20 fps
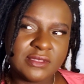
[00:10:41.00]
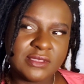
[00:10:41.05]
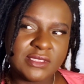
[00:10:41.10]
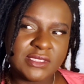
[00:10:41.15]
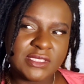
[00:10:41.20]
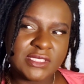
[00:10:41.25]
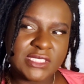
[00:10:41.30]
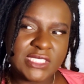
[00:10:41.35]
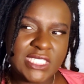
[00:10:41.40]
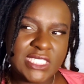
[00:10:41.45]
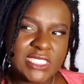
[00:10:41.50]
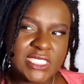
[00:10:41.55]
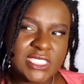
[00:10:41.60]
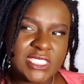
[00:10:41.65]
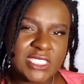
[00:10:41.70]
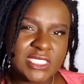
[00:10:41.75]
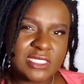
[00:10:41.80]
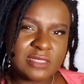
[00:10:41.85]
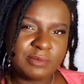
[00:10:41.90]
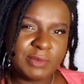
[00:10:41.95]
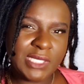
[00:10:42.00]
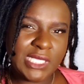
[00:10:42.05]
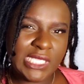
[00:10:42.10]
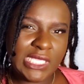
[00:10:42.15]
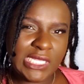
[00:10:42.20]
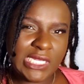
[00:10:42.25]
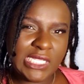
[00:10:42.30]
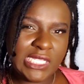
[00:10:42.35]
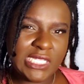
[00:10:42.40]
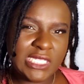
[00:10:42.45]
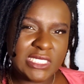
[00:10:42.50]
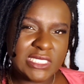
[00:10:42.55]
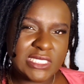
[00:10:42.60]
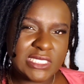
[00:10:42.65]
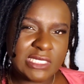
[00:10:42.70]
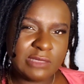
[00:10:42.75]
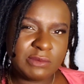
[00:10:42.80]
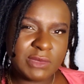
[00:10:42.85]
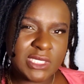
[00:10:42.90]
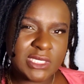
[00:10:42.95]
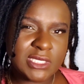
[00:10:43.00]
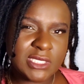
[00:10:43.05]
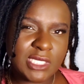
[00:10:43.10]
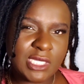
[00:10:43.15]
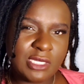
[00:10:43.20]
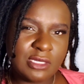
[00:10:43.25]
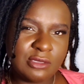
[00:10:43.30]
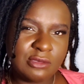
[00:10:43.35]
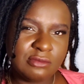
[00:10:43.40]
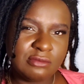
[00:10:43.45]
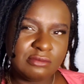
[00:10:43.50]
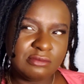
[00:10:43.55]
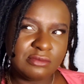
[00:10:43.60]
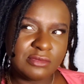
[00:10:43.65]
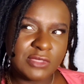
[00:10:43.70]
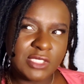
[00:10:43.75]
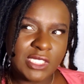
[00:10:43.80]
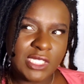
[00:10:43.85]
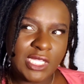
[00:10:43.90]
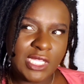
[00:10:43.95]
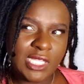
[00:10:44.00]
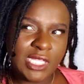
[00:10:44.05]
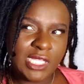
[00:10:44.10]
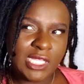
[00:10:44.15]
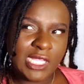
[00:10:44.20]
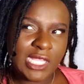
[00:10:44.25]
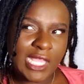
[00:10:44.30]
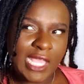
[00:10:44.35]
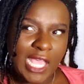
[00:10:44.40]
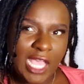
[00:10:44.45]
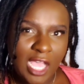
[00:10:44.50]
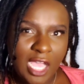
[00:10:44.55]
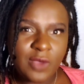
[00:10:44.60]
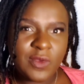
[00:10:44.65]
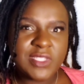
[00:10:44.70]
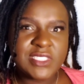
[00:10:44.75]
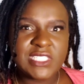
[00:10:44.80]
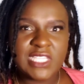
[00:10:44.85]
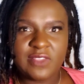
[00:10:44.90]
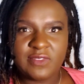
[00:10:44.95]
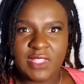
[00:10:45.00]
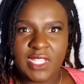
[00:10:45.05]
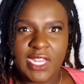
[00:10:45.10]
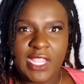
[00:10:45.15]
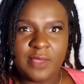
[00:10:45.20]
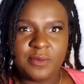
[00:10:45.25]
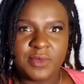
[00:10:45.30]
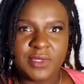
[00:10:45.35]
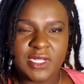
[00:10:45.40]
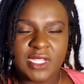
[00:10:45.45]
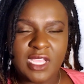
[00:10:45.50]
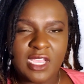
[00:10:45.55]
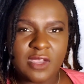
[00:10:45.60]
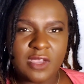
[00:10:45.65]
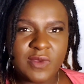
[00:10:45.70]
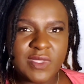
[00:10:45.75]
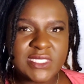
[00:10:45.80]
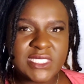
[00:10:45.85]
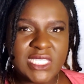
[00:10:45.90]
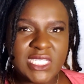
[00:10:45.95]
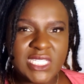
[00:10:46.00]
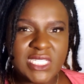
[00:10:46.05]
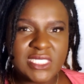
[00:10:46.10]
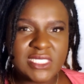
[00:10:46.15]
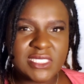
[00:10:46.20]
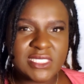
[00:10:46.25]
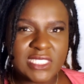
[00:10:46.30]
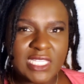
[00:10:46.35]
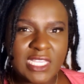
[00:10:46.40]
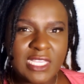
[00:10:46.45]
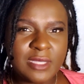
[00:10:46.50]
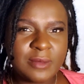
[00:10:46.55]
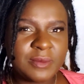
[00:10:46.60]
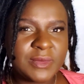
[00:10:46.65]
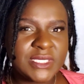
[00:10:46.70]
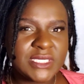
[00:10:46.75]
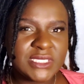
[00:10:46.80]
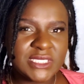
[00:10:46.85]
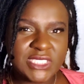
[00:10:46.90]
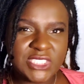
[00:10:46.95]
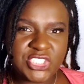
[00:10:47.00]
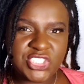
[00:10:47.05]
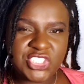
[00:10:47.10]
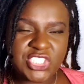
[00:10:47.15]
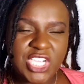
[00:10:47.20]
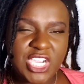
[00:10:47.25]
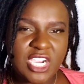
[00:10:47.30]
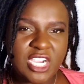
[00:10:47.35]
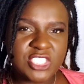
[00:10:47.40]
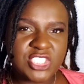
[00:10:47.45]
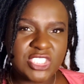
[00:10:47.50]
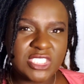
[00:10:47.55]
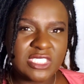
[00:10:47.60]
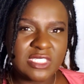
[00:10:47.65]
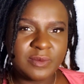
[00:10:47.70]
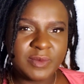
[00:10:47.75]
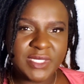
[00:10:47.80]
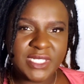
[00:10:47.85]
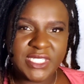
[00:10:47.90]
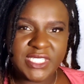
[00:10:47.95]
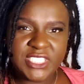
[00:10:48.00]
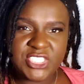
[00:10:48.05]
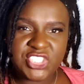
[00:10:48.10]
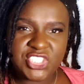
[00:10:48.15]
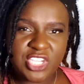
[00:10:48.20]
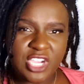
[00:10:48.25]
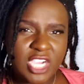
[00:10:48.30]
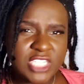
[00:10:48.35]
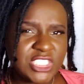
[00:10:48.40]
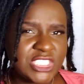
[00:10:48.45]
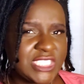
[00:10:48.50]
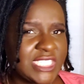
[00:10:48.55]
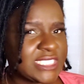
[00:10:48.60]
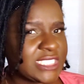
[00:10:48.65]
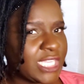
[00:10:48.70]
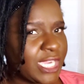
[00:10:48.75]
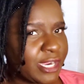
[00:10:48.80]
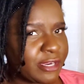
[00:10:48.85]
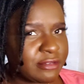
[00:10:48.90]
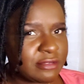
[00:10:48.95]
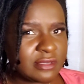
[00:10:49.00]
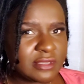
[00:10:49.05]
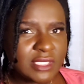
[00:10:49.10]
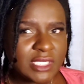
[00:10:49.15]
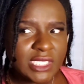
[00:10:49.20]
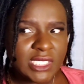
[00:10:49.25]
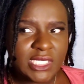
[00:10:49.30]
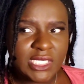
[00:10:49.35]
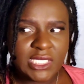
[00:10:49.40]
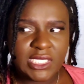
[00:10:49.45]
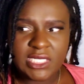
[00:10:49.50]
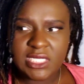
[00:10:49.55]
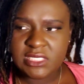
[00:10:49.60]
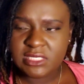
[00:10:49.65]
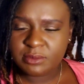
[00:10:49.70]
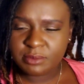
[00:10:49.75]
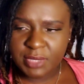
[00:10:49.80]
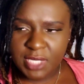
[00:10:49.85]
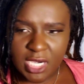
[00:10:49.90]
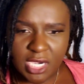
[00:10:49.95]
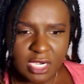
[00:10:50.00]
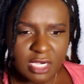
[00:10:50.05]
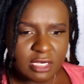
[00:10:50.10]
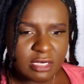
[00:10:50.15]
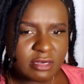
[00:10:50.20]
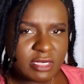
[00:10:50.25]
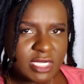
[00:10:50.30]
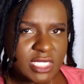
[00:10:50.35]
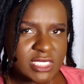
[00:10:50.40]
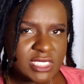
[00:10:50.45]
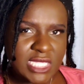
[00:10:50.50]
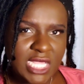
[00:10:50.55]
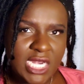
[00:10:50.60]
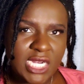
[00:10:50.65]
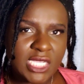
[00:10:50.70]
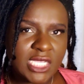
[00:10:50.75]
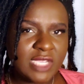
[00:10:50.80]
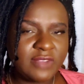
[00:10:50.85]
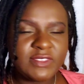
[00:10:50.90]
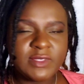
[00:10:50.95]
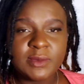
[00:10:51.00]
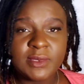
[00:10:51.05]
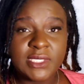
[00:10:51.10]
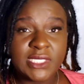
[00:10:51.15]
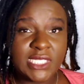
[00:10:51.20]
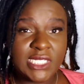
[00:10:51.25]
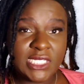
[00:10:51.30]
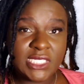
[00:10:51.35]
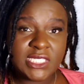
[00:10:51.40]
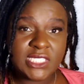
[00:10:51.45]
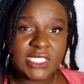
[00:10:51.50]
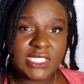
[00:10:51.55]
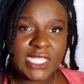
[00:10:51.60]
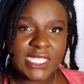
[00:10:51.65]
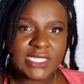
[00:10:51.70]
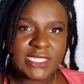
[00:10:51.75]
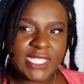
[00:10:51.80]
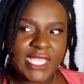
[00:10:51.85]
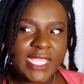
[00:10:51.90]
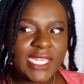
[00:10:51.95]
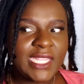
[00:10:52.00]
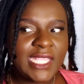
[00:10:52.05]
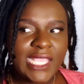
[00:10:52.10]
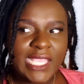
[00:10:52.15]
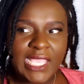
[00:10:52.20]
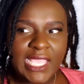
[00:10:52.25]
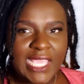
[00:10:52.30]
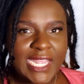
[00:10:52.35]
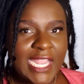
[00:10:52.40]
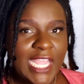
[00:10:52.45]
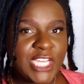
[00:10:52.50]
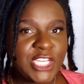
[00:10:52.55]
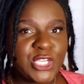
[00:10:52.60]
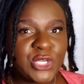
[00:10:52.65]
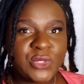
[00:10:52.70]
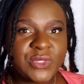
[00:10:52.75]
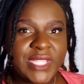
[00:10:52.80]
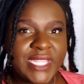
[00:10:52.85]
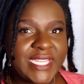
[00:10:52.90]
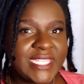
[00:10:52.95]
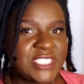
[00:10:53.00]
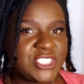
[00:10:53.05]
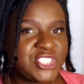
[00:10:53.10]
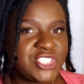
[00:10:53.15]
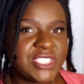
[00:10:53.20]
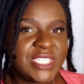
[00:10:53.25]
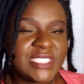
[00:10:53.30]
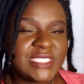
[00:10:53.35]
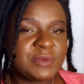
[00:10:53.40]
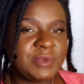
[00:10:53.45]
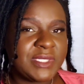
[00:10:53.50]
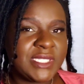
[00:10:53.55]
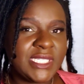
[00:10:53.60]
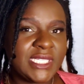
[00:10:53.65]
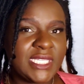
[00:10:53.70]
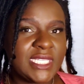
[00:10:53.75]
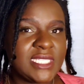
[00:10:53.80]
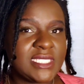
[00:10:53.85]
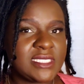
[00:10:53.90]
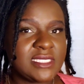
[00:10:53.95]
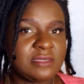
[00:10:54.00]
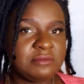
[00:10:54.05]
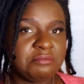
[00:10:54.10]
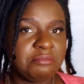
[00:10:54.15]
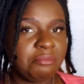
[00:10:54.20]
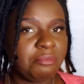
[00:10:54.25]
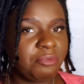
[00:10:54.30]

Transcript: since beginning 10 months ago. I always have that happen. I always get some discharge, a little bit of discharge. It doesn't hurt. It doesn't burn. It's not uncomfortable or anything like that. And I know that it's just because